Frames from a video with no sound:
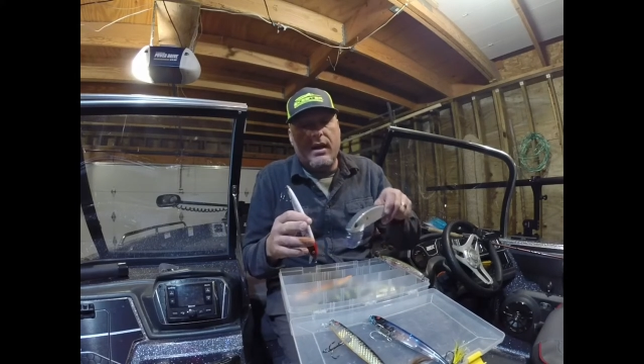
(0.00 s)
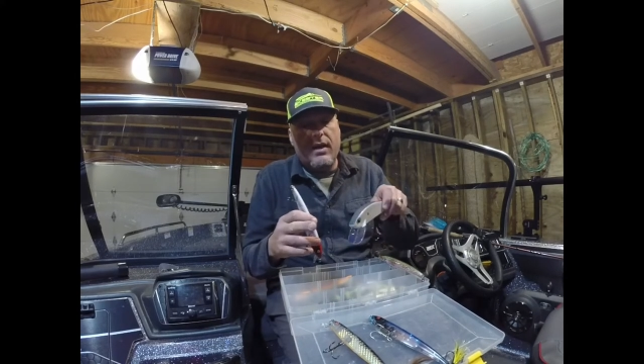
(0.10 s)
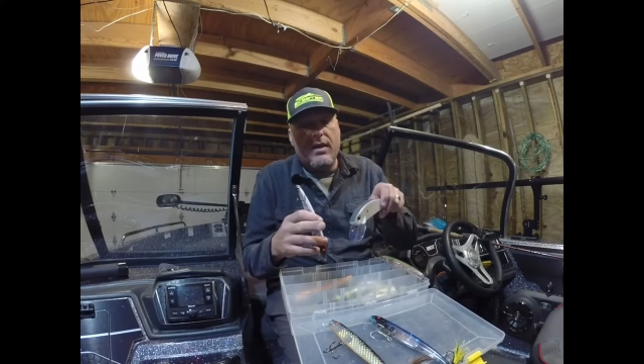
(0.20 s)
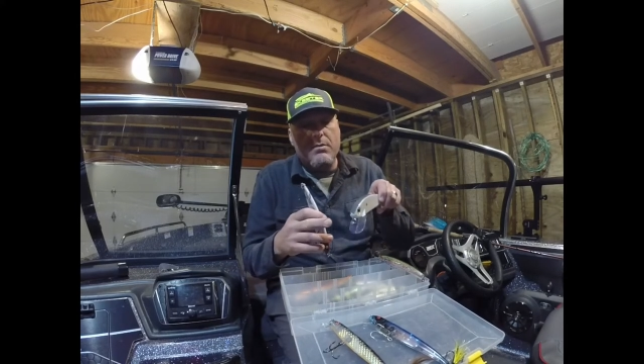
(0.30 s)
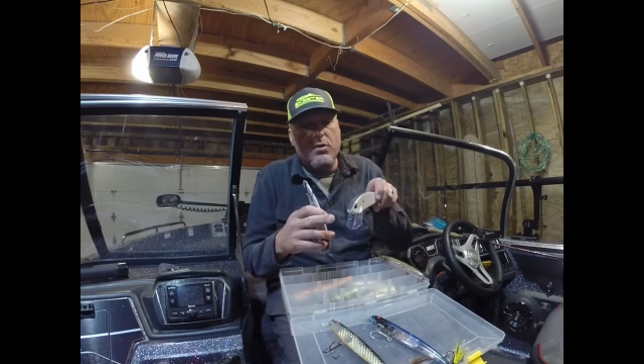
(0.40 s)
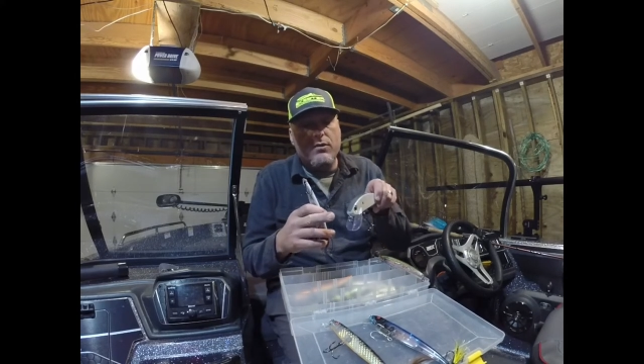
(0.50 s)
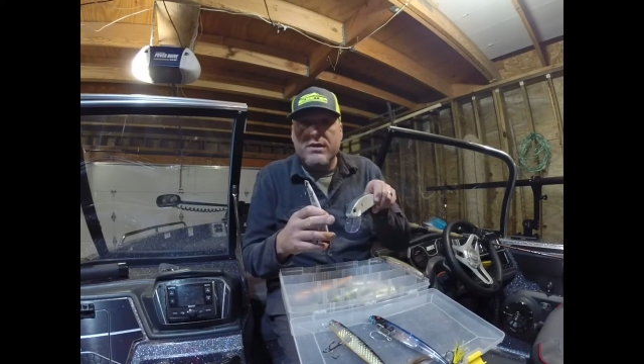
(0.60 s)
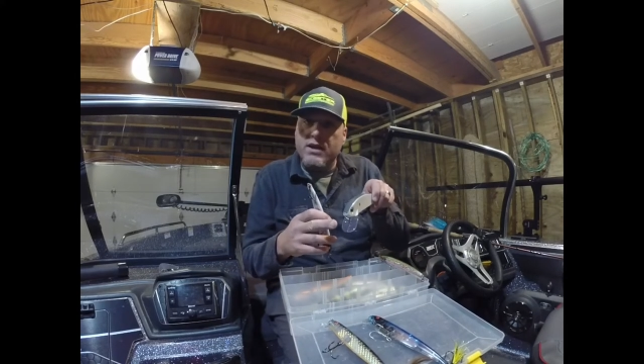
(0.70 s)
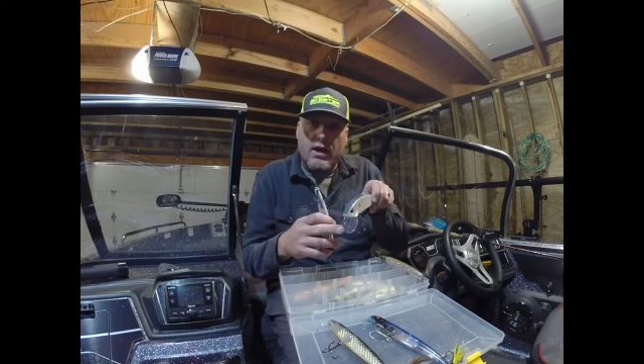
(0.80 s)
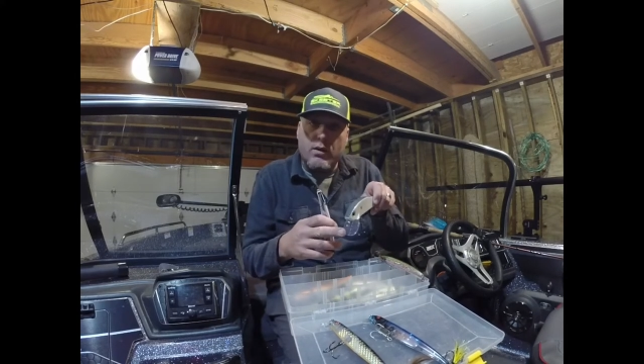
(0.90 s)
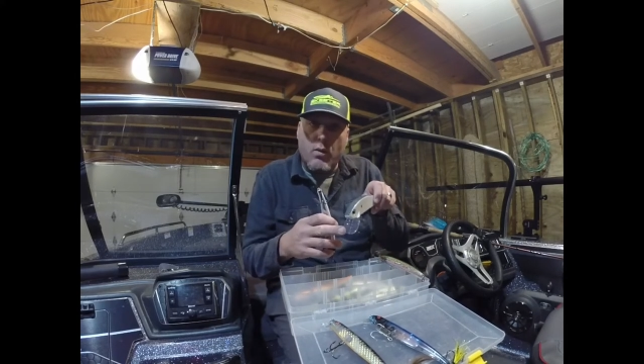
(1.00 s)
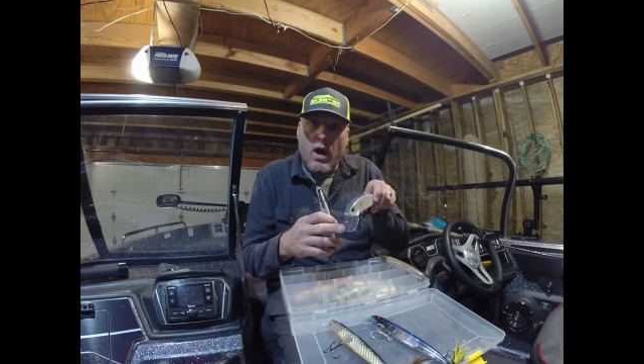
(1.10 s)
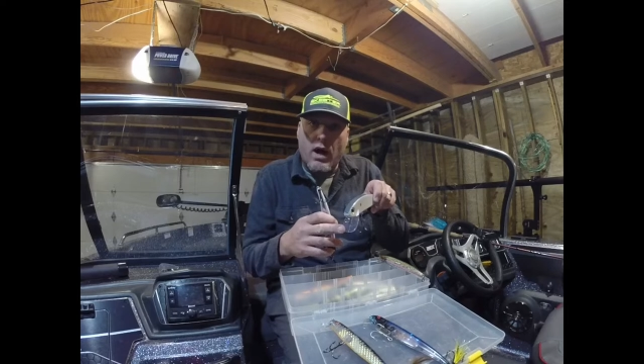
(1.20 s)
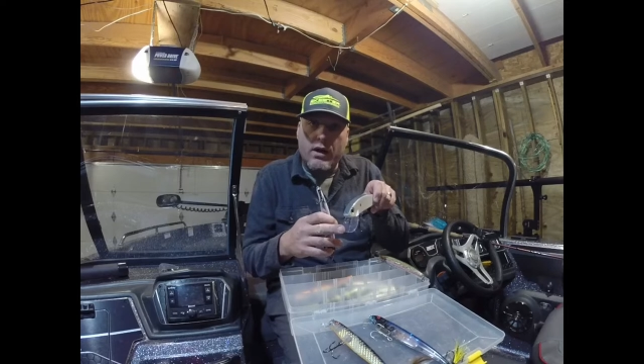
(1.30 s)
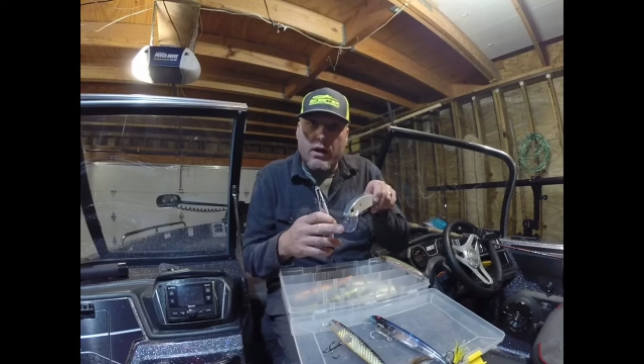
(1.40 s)
They move a ton of
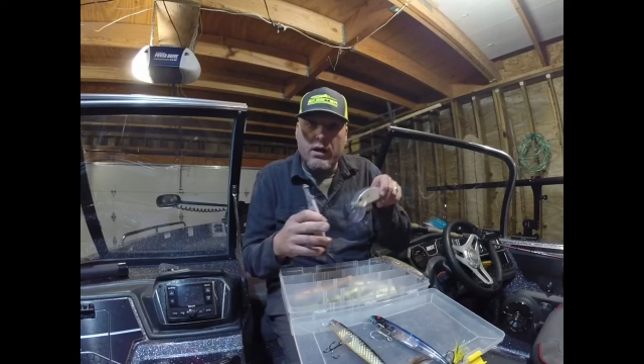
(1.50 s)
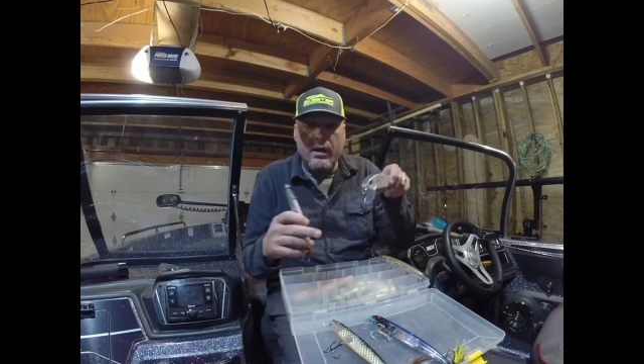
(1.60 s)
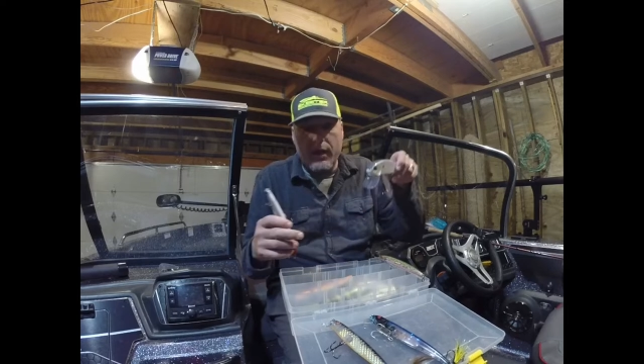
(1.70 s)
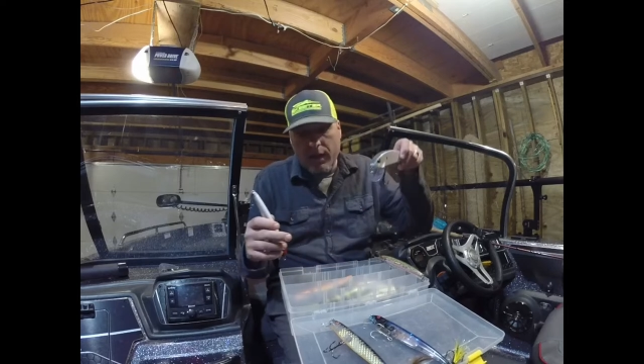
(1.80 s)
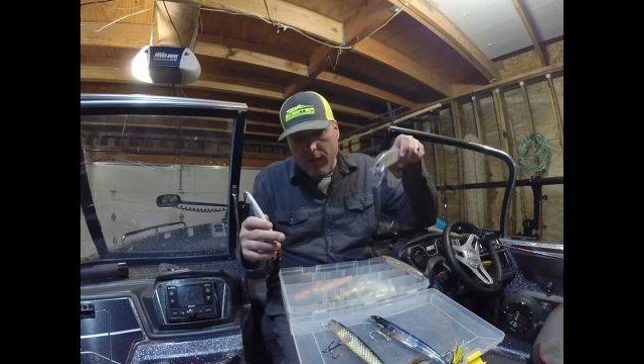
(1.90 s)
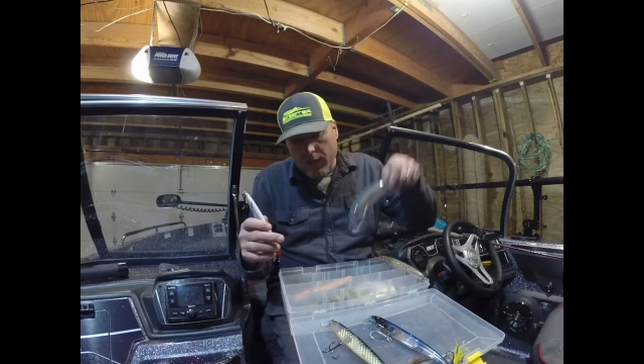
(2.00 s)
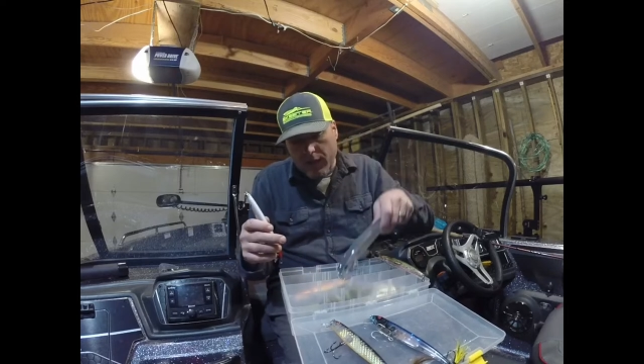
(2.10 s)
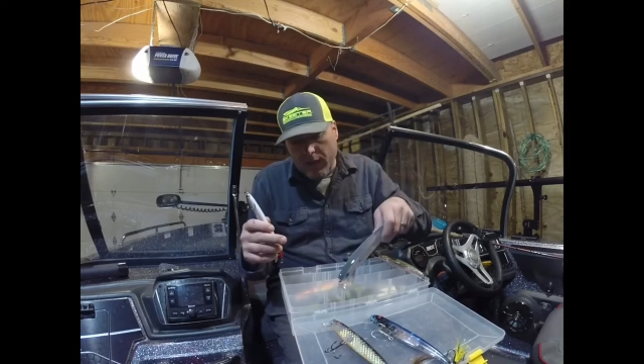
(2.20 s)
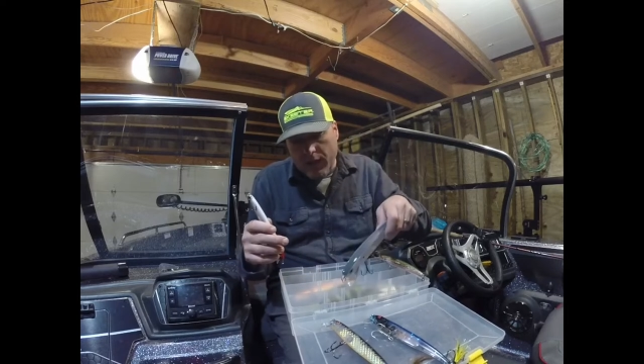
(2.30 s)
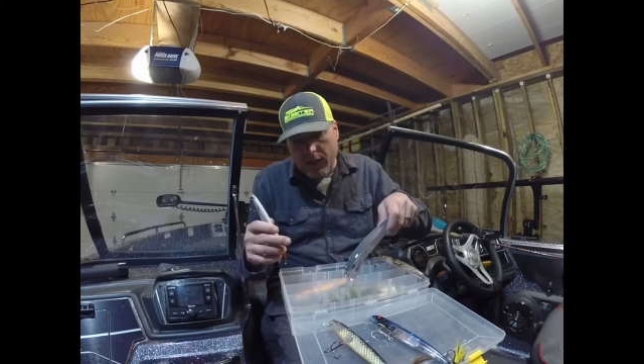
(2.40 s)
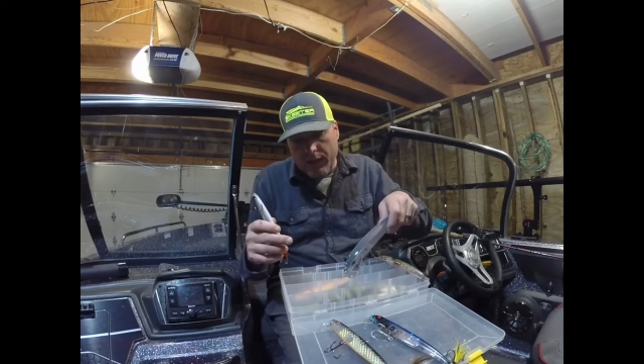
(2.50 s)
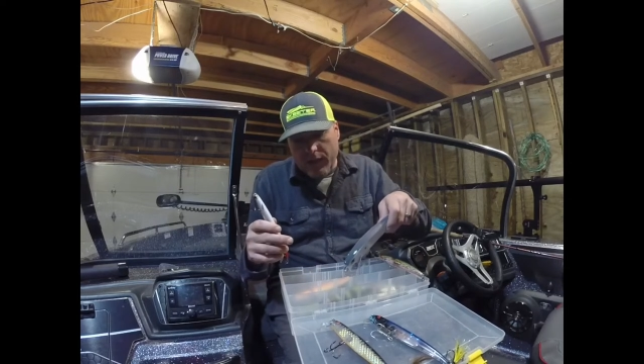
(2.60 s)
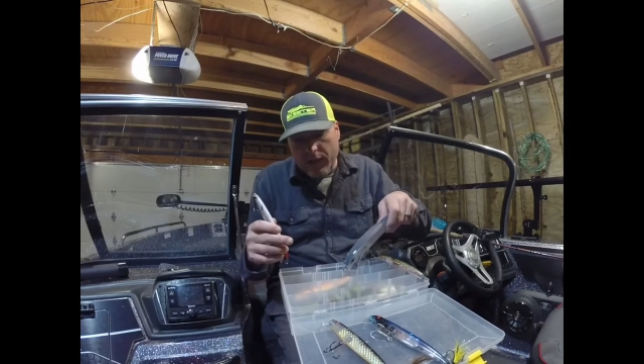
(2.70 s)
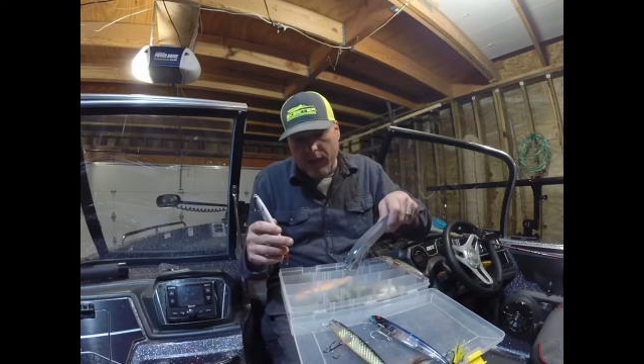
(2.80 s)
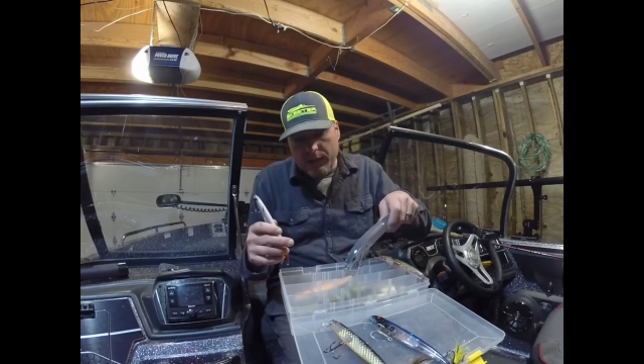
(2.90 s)
water,
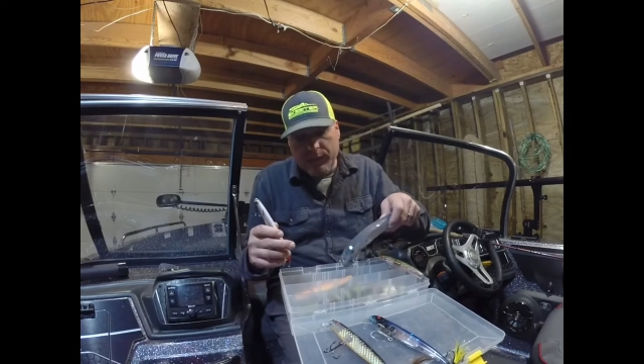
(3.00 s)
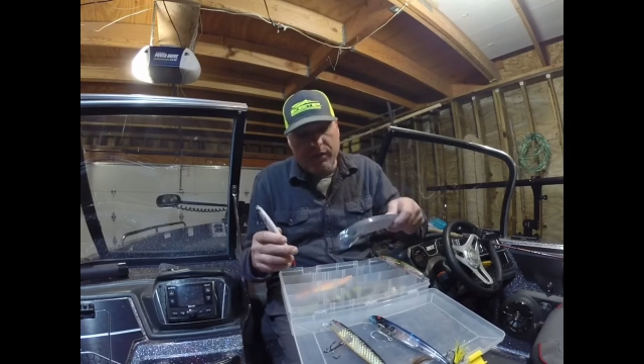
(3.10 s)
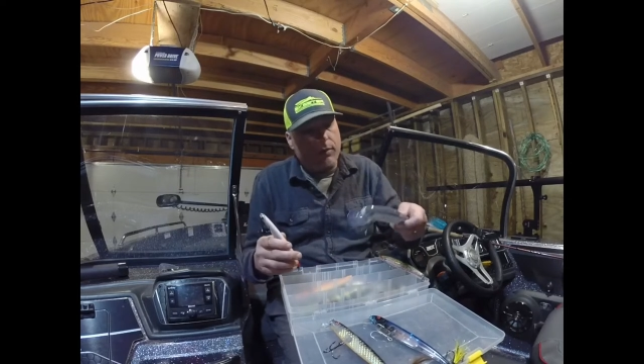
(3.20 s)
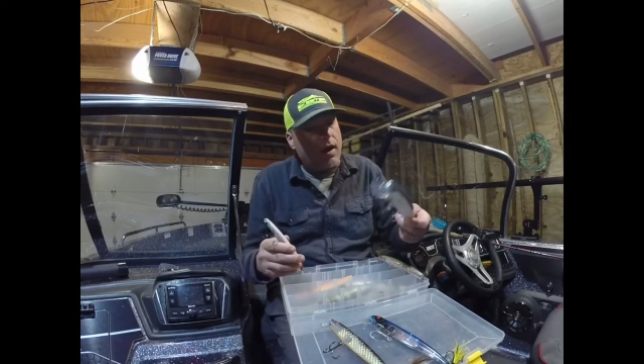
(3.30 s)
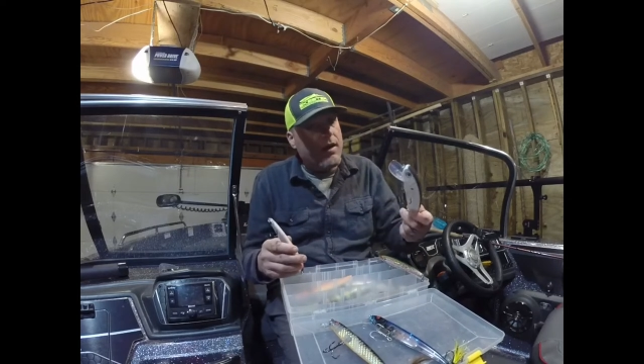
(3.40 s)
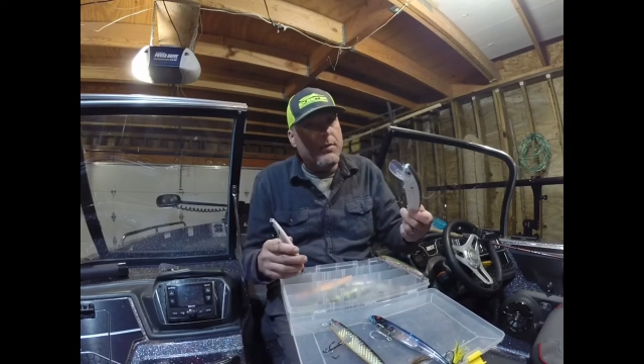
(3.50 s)
and we grind